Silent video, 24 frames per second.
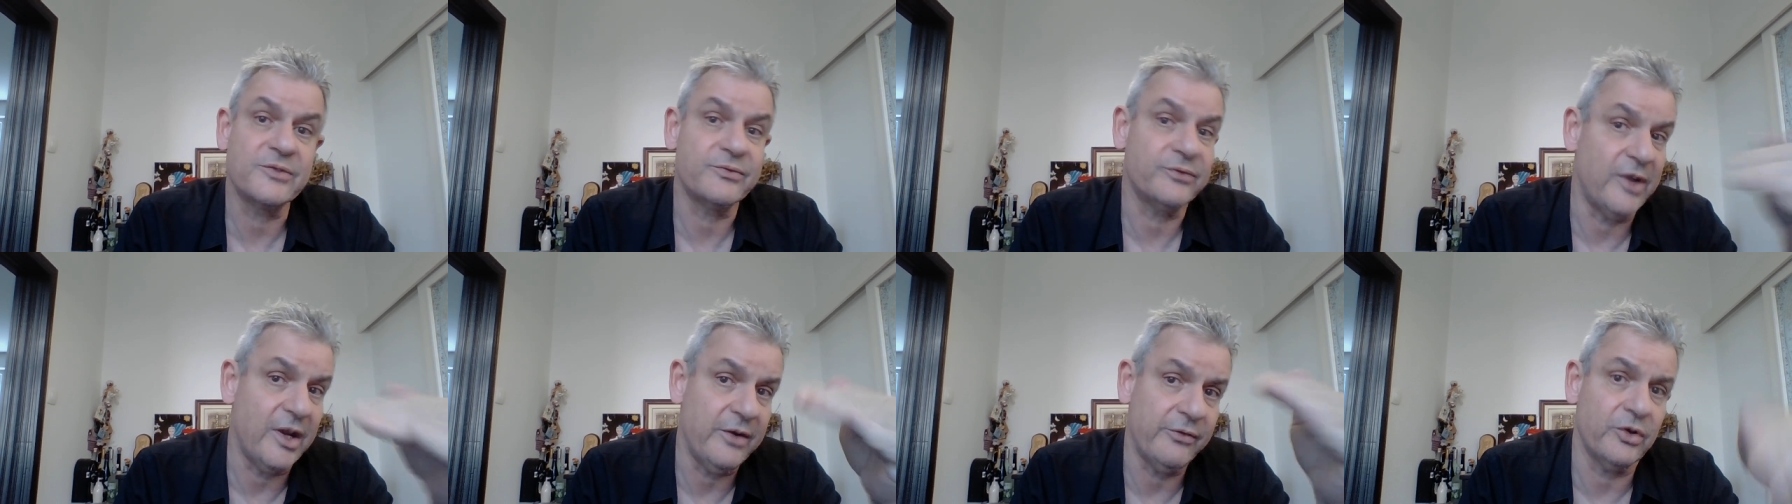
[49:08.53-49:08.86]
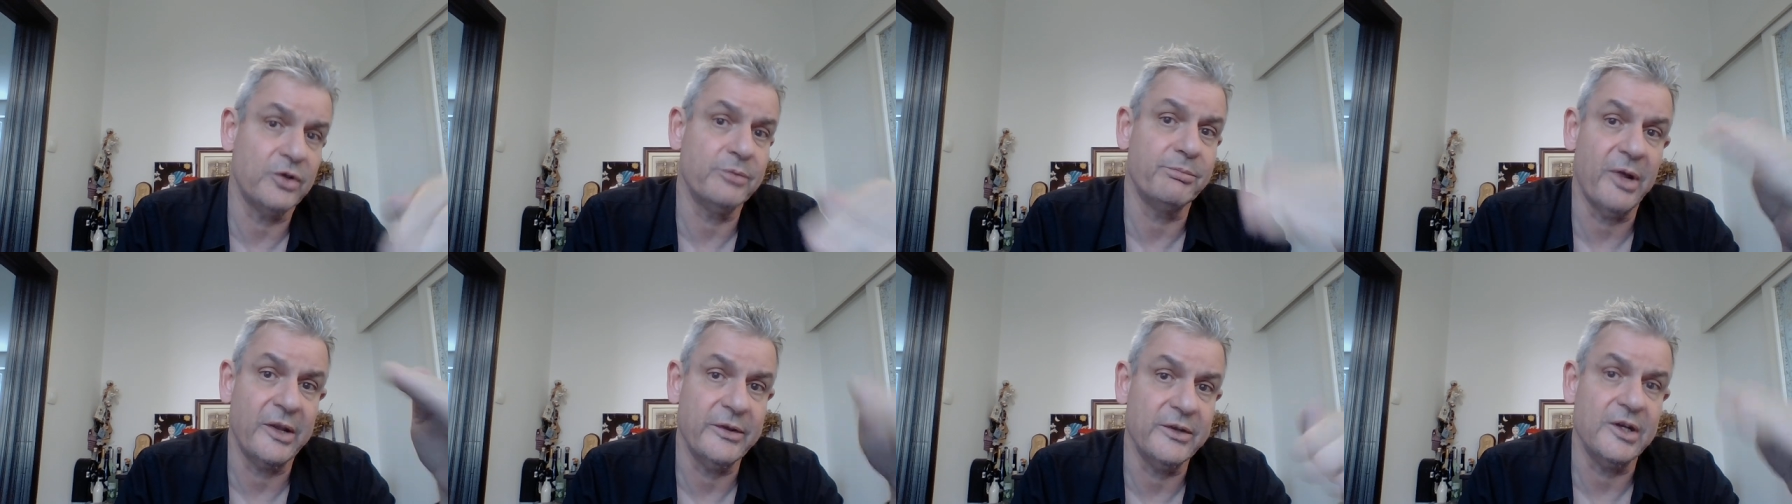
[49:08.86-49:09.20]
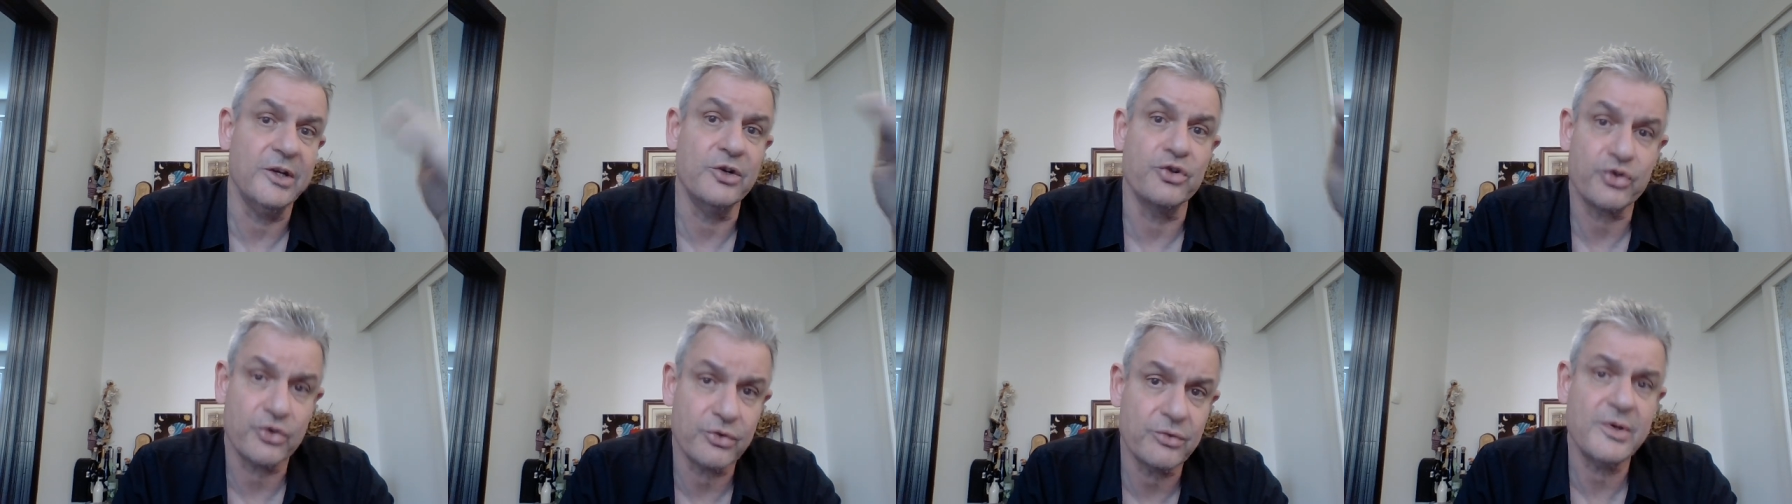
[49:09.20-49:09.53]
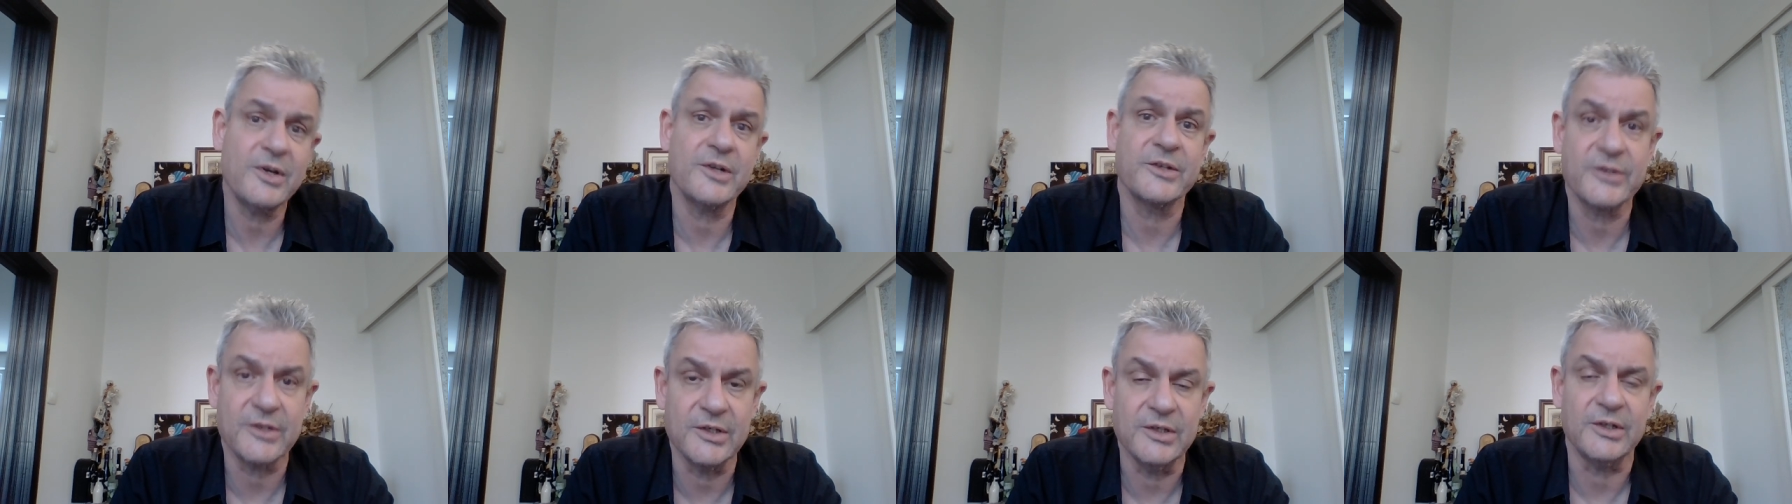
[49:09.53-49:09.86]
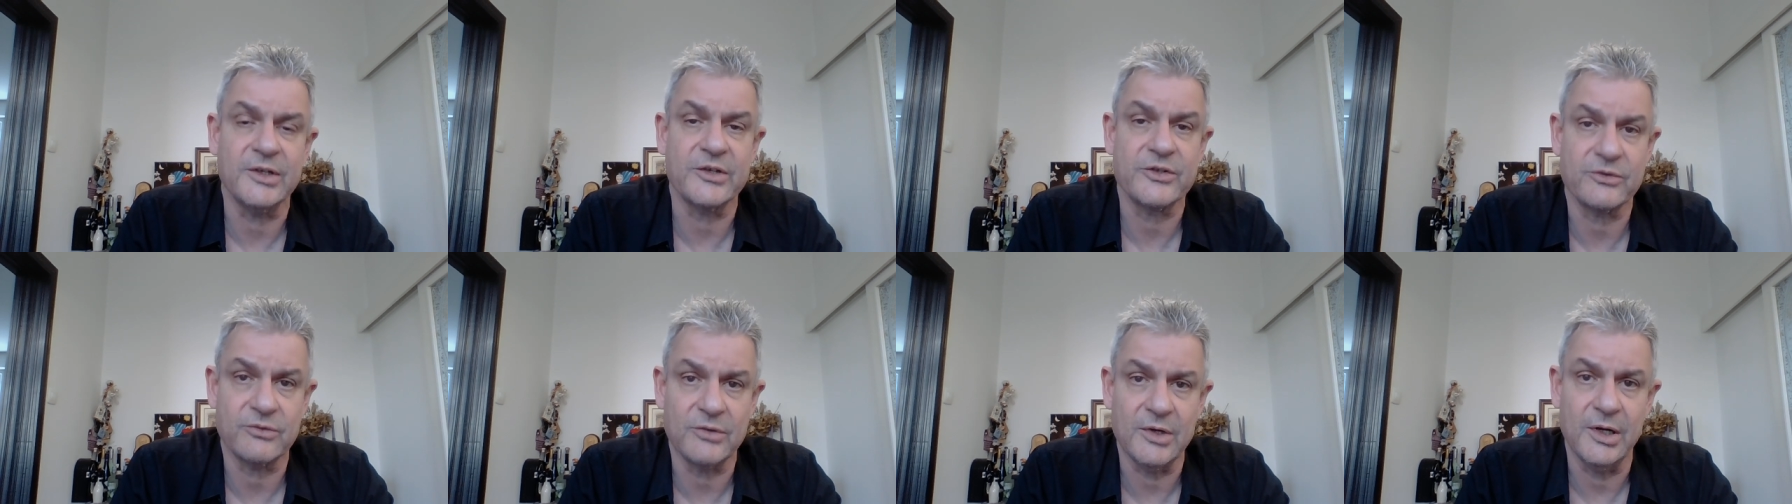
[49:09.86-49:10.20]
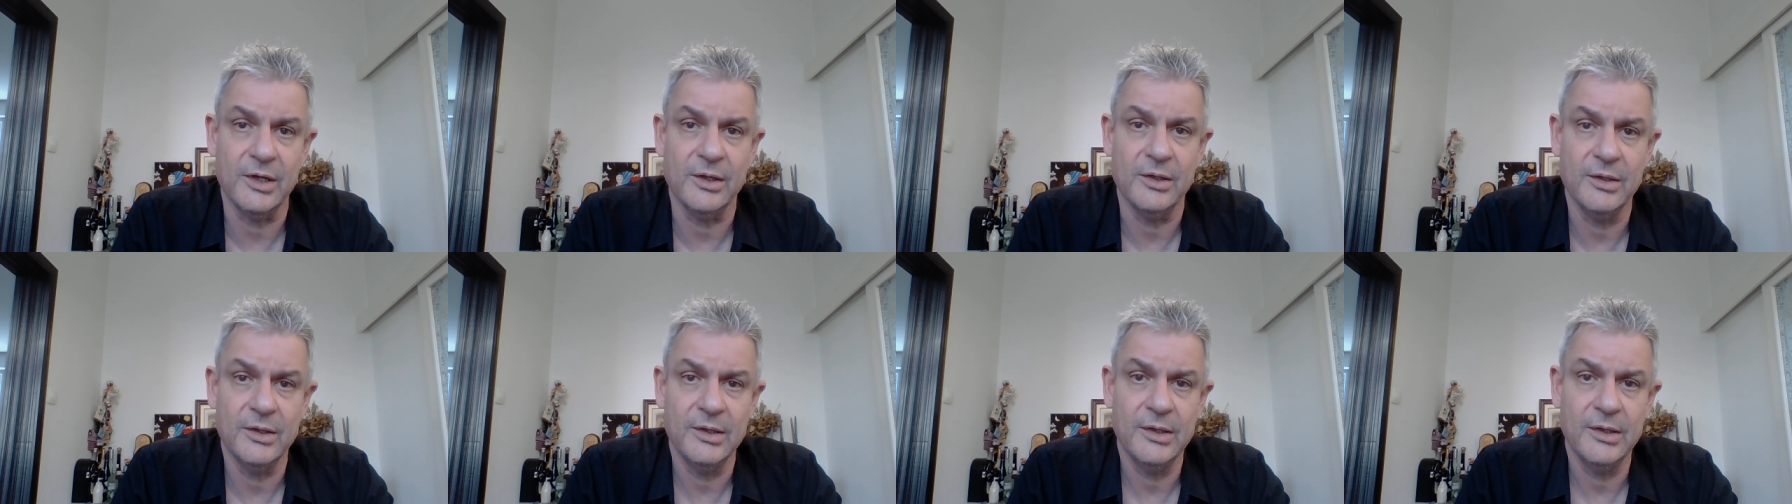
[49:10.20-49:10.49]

favored by the insurance industry